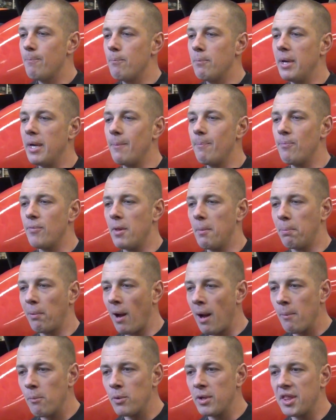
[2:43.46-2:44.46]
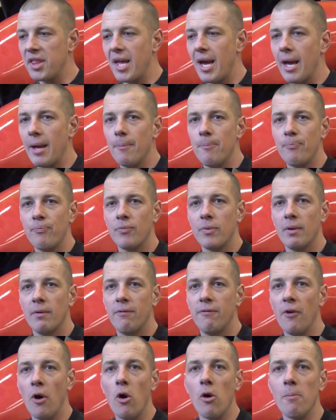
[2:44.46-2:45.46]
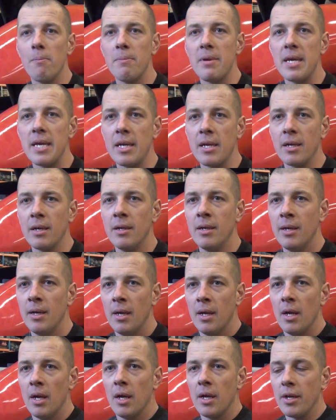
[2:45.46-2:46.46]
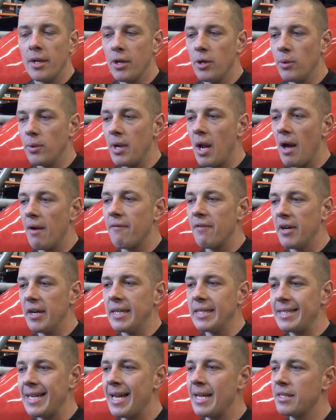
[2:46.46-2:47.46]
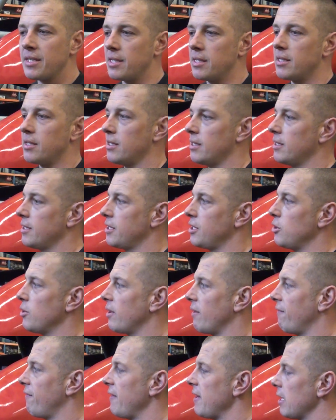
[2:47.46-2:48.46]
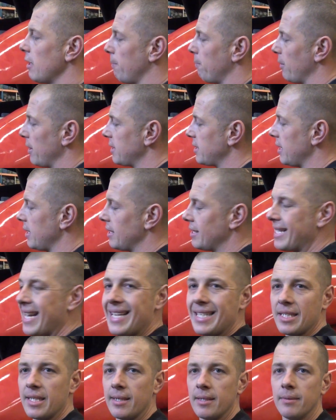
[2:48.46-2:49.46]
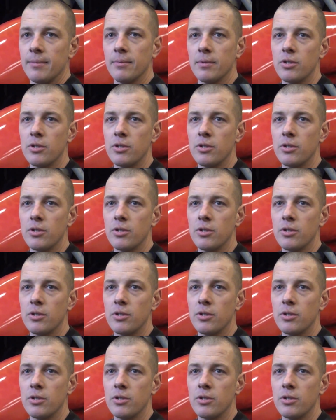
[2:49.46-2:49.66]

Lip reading: But the problem with that foam being not very dense is you could fingerprint it and dent it.